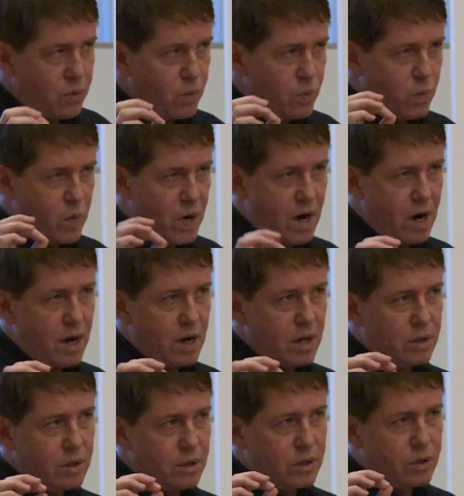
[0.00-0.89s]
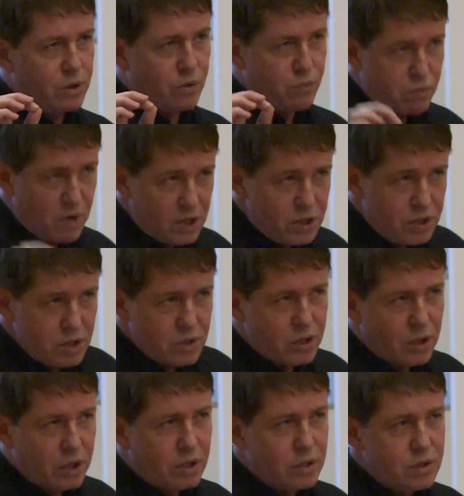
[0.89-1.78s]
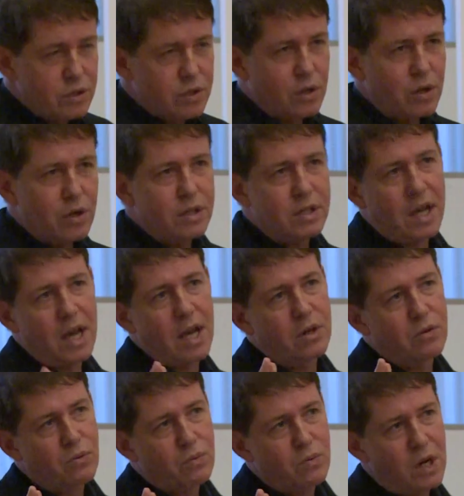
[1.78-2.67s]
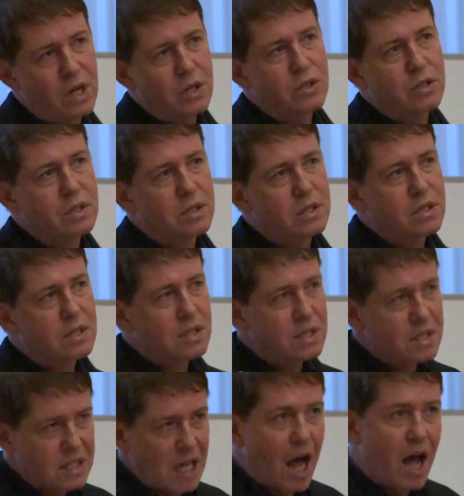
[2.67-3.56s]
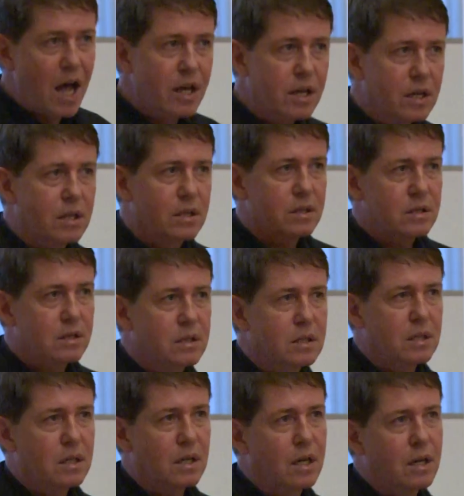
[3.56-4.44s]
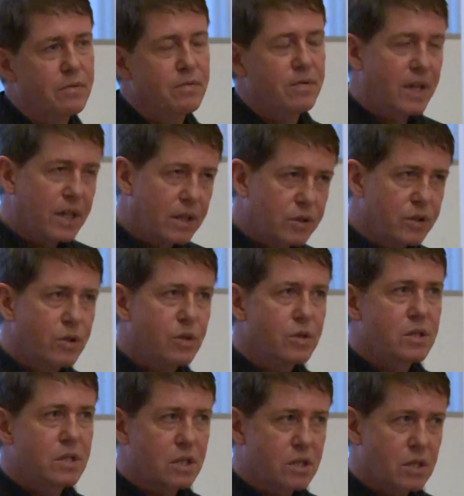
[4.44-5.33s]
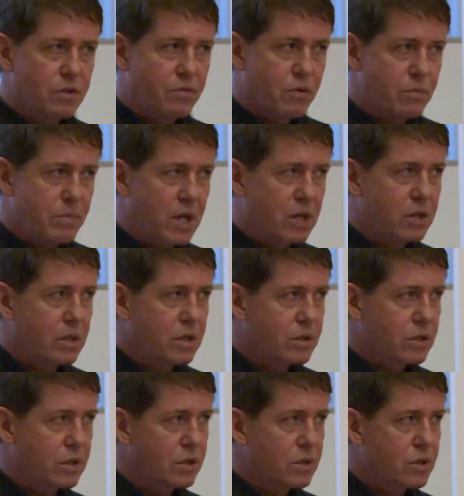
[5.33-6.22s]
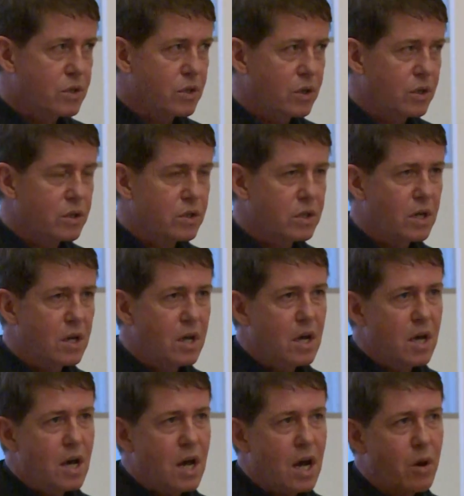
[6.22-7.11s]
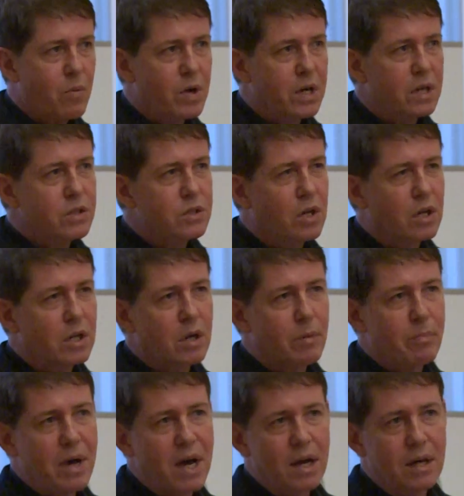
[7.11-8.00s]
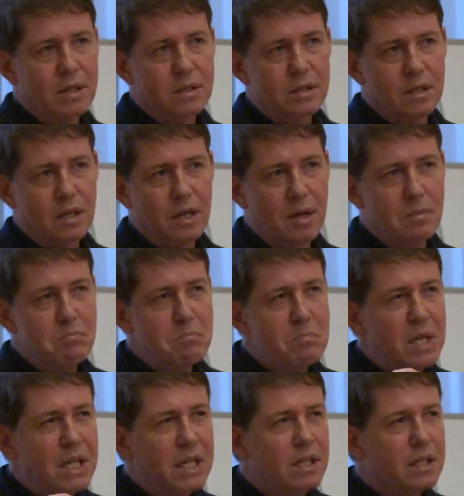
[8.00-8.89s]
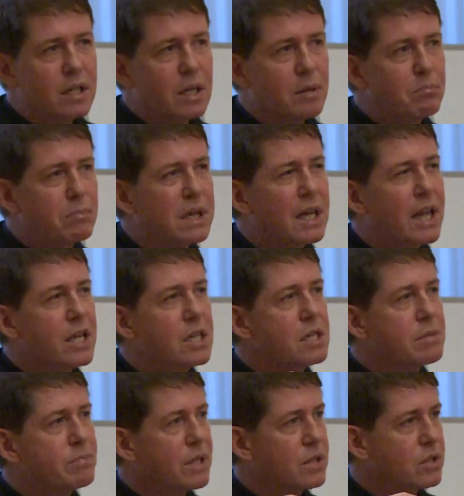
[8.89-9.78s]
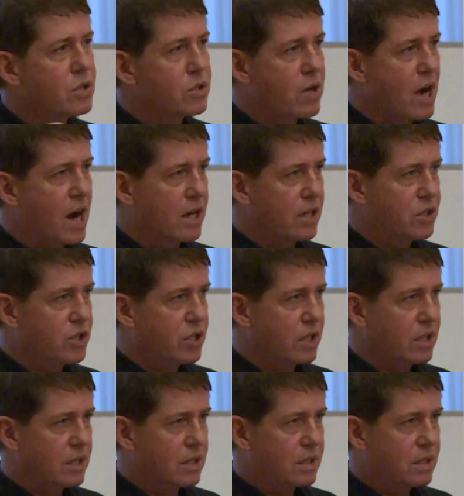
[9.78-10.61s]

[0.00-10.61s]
Where the Russians are concerned and Russian style fake news, disinformation is concerned, I want to talk about a media placement strategy.